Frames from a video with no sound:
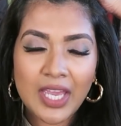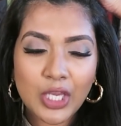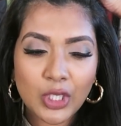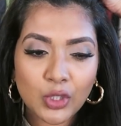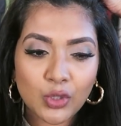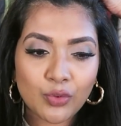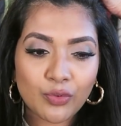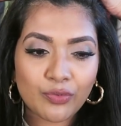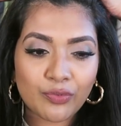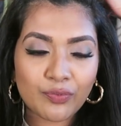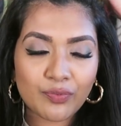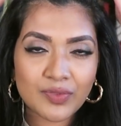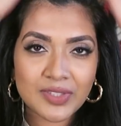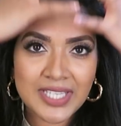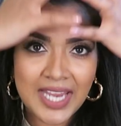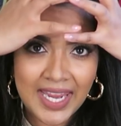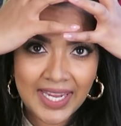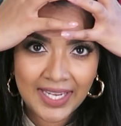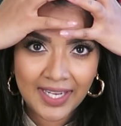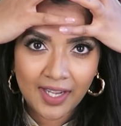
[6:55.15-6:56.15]
you've
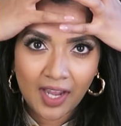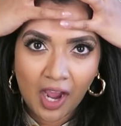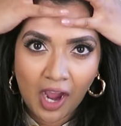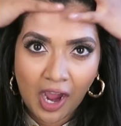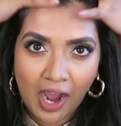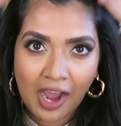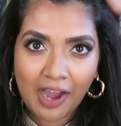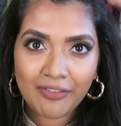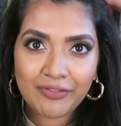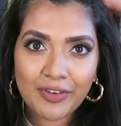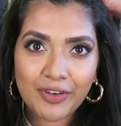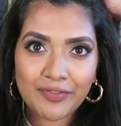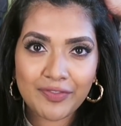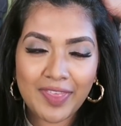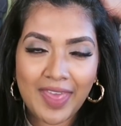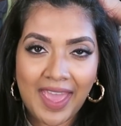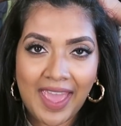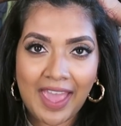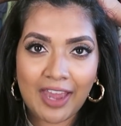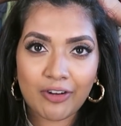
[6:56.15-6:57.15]
taken half of
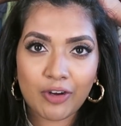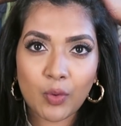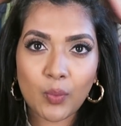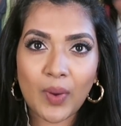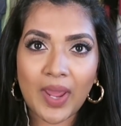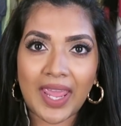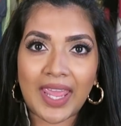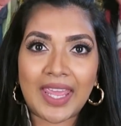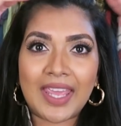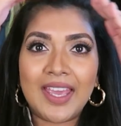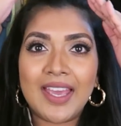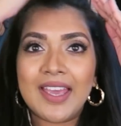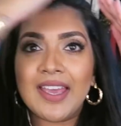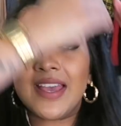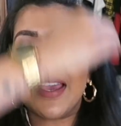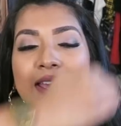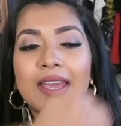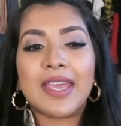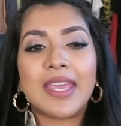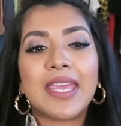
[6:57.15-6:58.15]
the hair away,
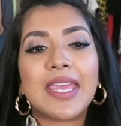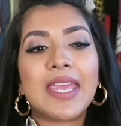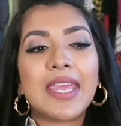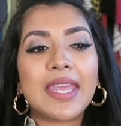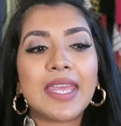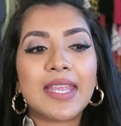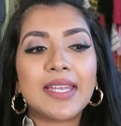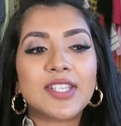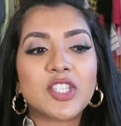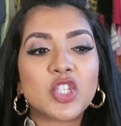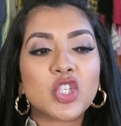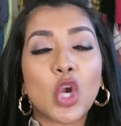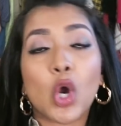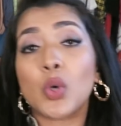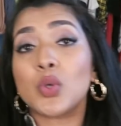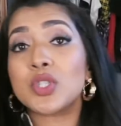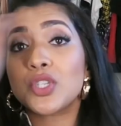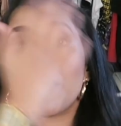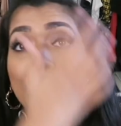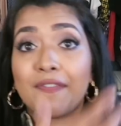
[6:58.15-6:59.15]
it
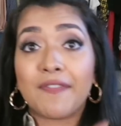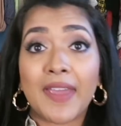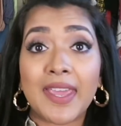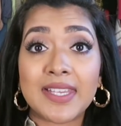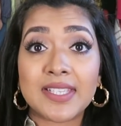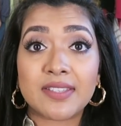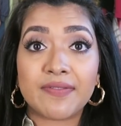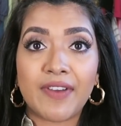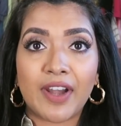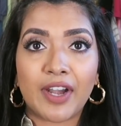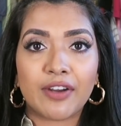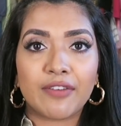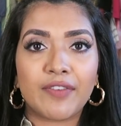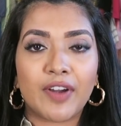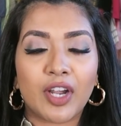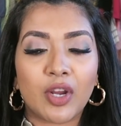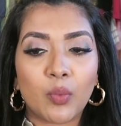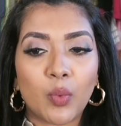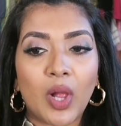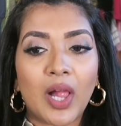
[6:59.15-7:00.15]
shows your face very,
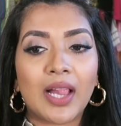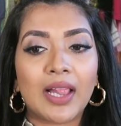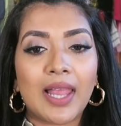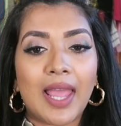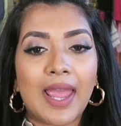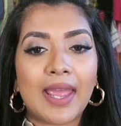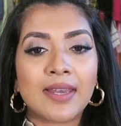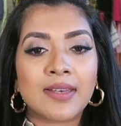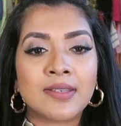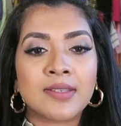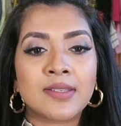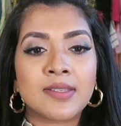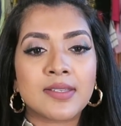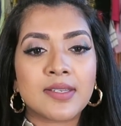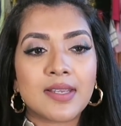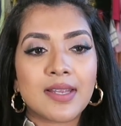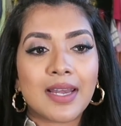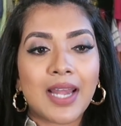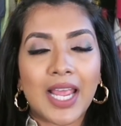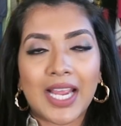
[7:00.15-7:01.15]
very well.
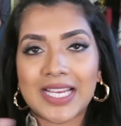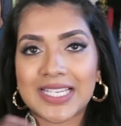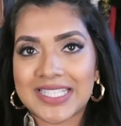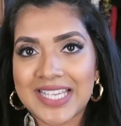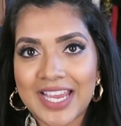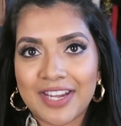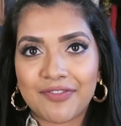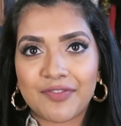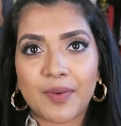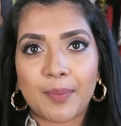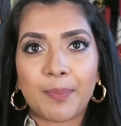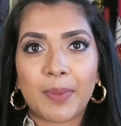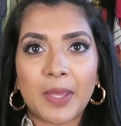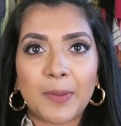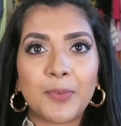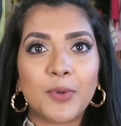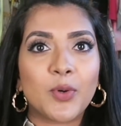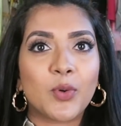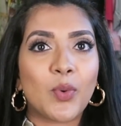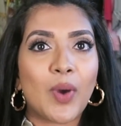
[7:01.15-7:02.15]
And like I said, for
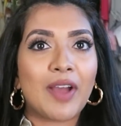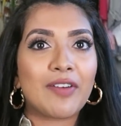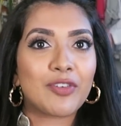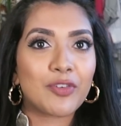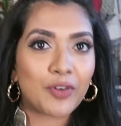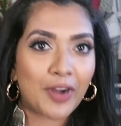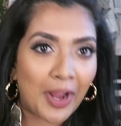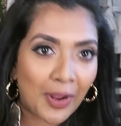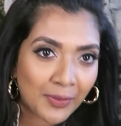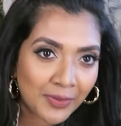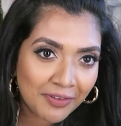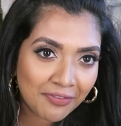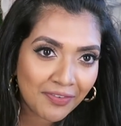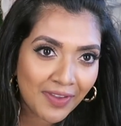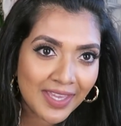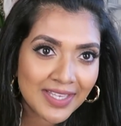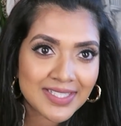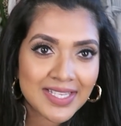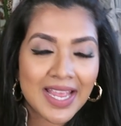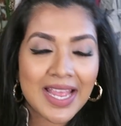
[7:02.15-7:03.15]
people who have a rounder
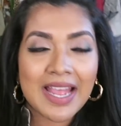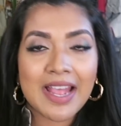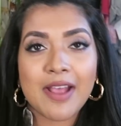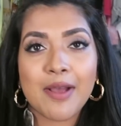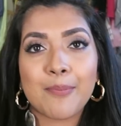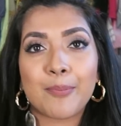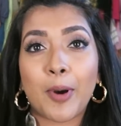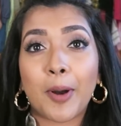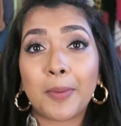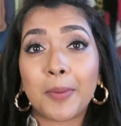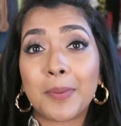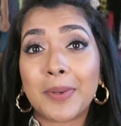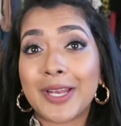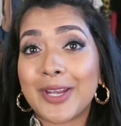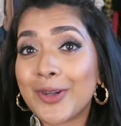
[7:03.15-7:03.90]
face, probably